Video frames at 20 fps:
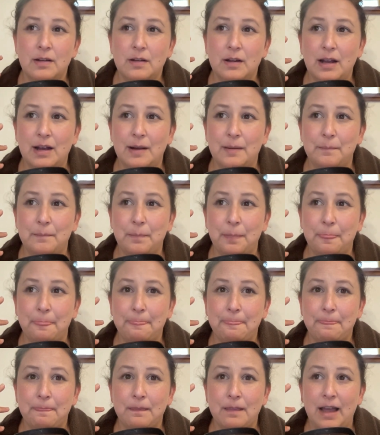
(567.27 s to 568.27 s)
I
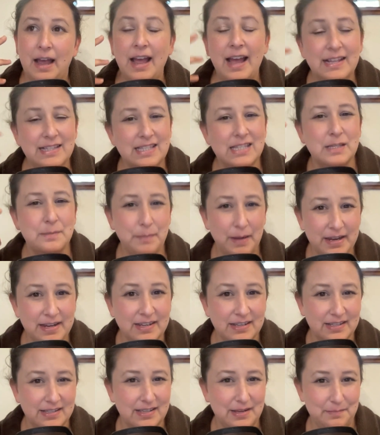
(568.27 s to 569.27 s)
had
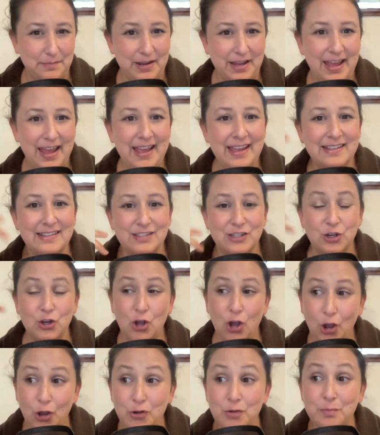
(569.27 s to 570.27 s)
space in my head to
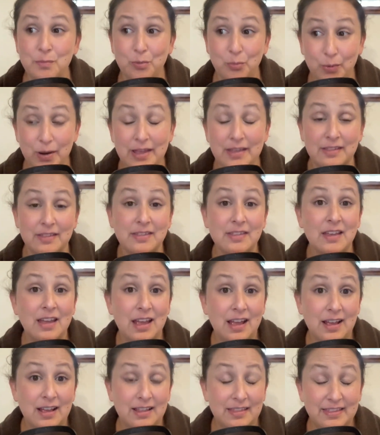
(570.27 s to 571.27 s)
cope with
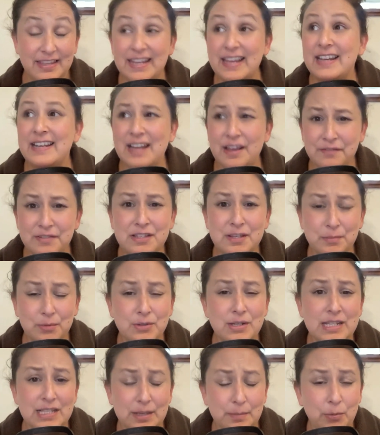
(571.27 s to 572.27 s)
the inevitable
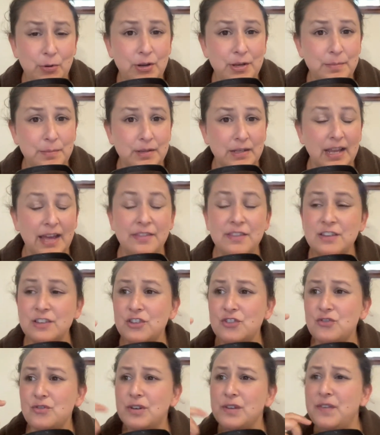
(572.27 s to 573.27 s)
disappointment. And this
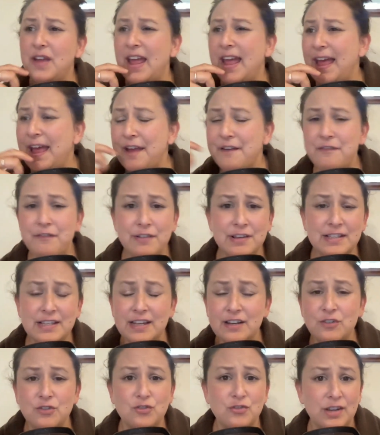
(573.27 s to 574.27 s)
is true of every
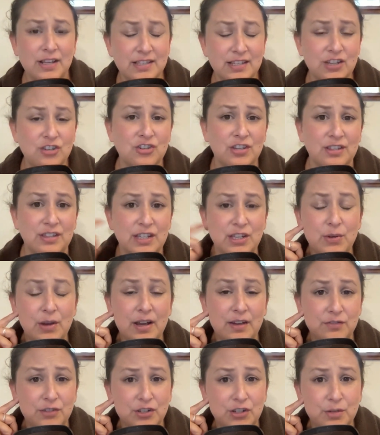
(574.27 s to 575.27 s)
single transition that you
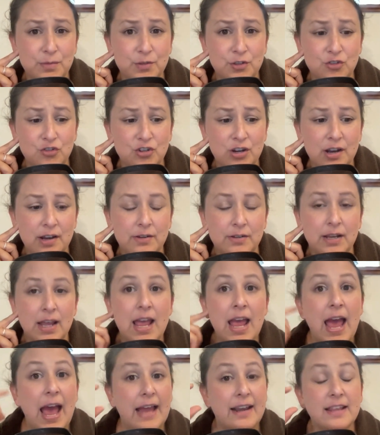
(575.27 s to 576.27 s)
have to do with your child.
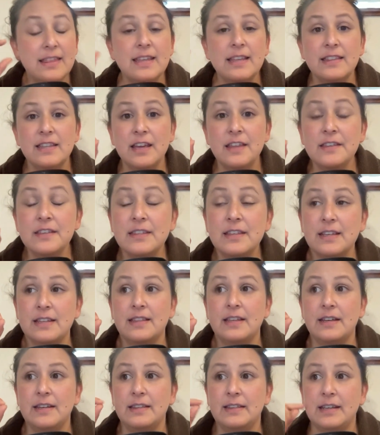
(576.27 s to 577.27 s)
And I think the other thing
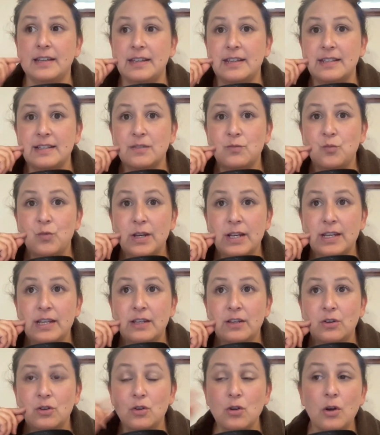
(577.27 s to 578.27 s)
that is really
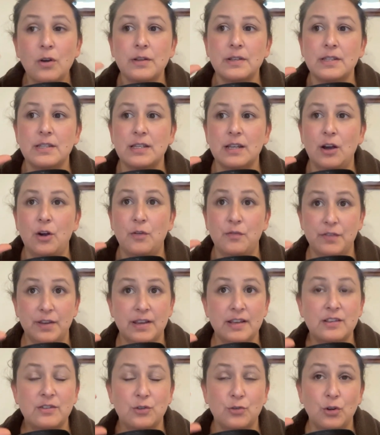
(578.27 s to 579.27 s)
not
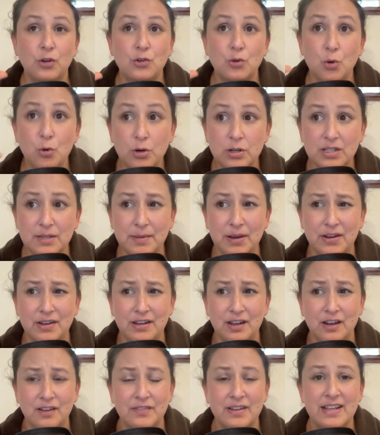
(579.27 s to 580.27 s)
obvious or not talked about
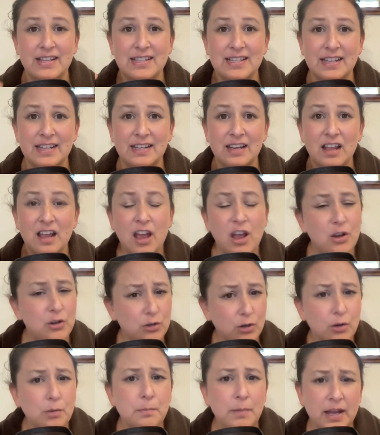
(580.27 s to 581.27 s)
enough is that
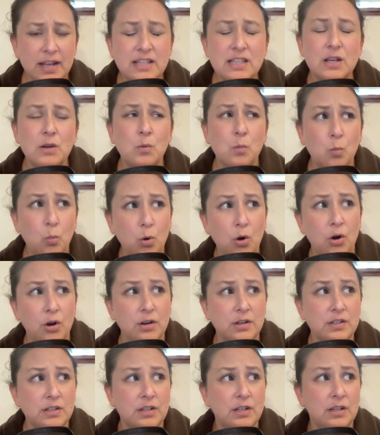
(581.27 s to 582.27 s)
no matter
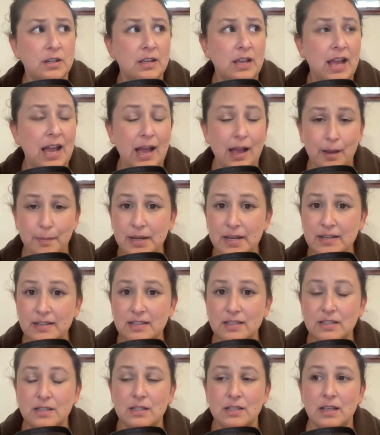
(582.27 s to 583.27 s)
what
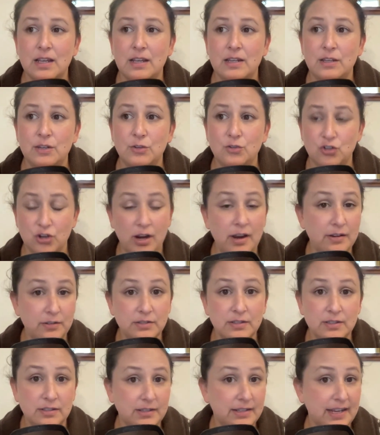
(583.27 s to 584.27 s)
habits your
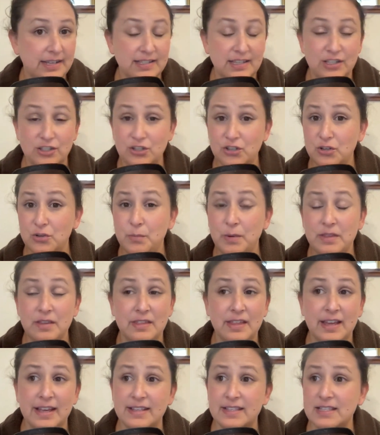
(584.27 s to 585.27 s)
child gets into, whether
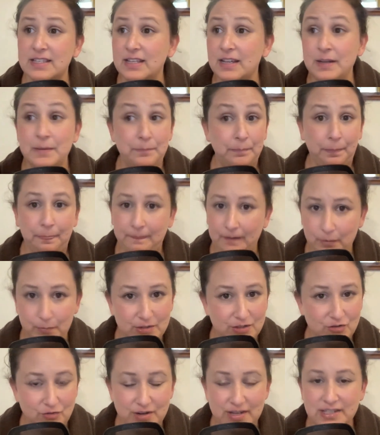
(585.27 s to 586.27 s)
that's with
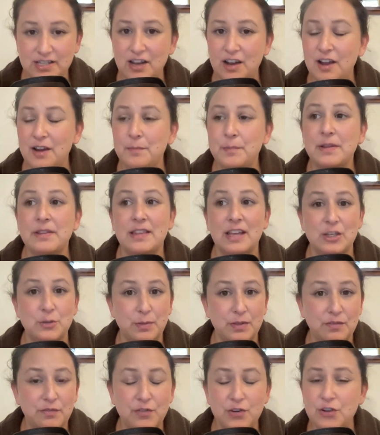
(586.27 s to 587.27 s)
screen time, whether that's
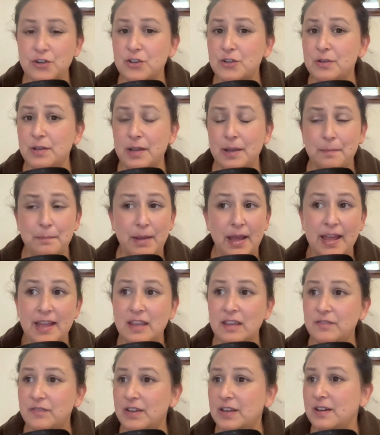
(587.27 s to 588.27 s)
with food,
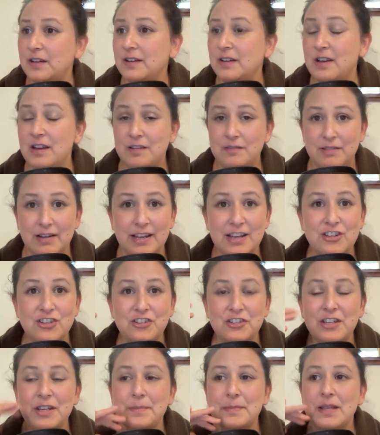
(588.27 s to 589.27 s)
behaviour,
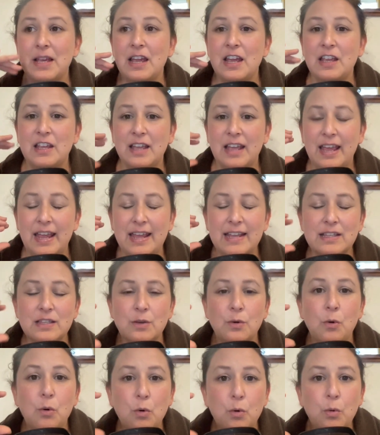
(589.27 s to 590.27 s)
relationships, it's
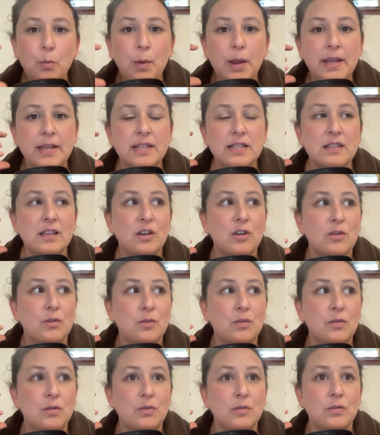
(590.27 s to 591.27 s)
always
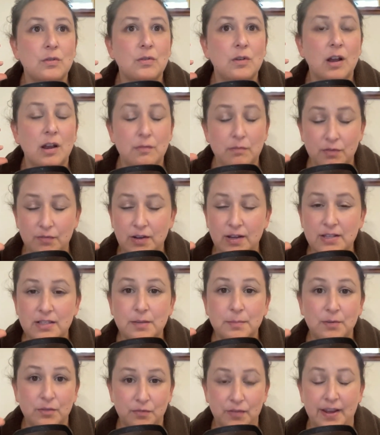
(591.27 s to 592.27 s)
a
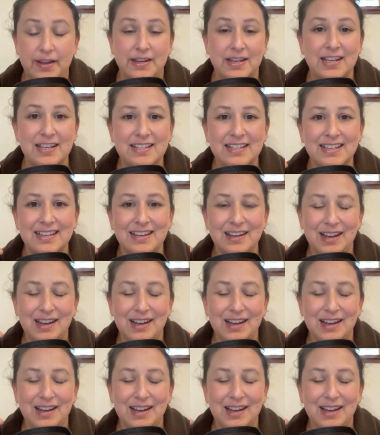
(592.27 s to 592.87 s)
reversible phase.